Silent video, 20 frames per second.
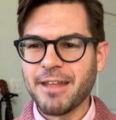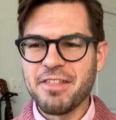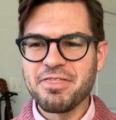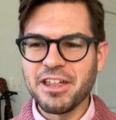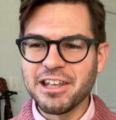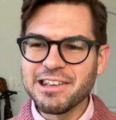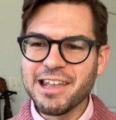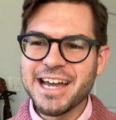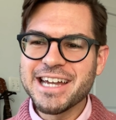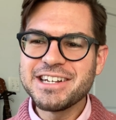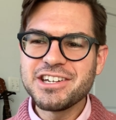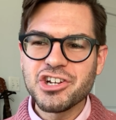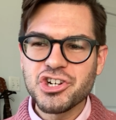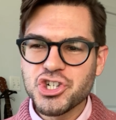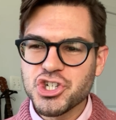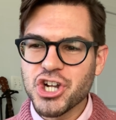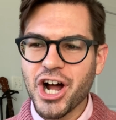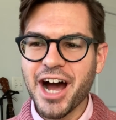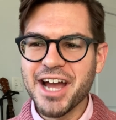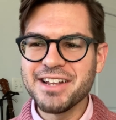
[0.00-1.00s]
The light
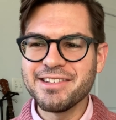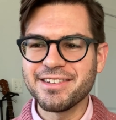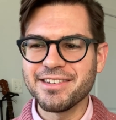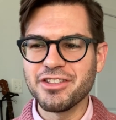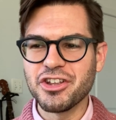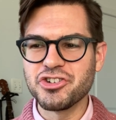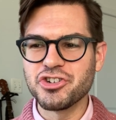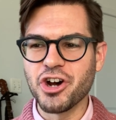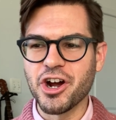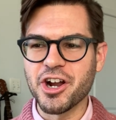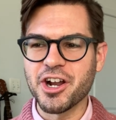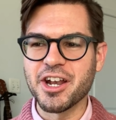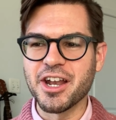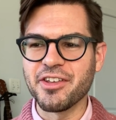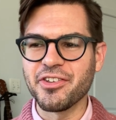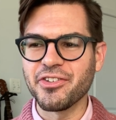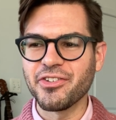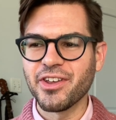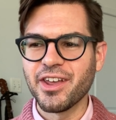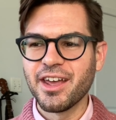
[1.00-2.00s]
shines in the
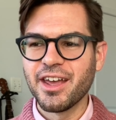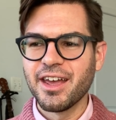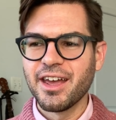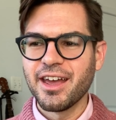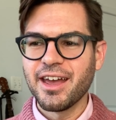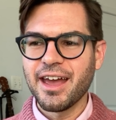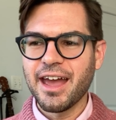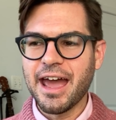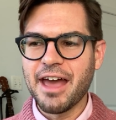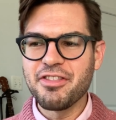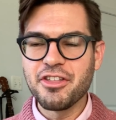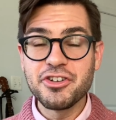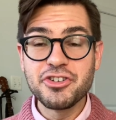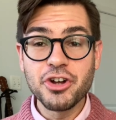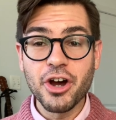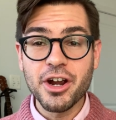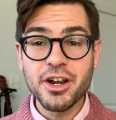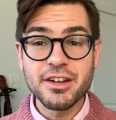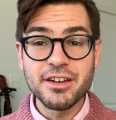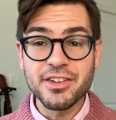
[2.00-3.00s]
darkness, and the
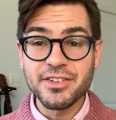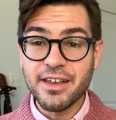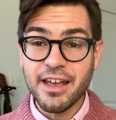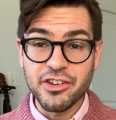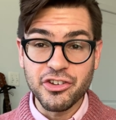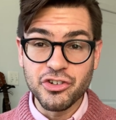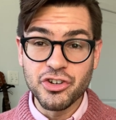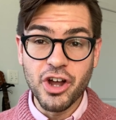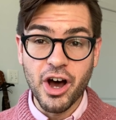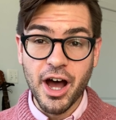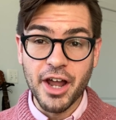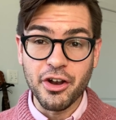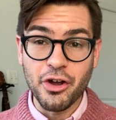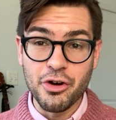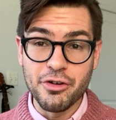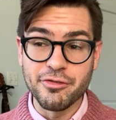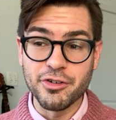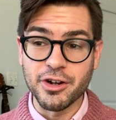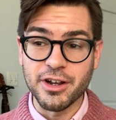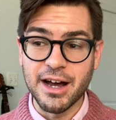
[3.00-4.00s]
darkness has not
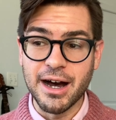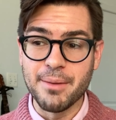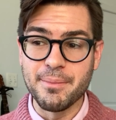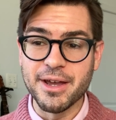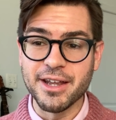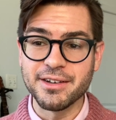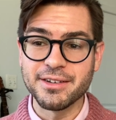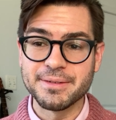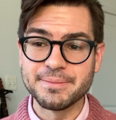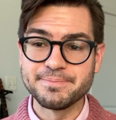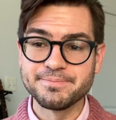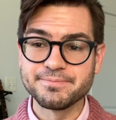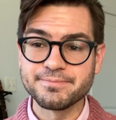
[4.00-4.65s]
overcome it.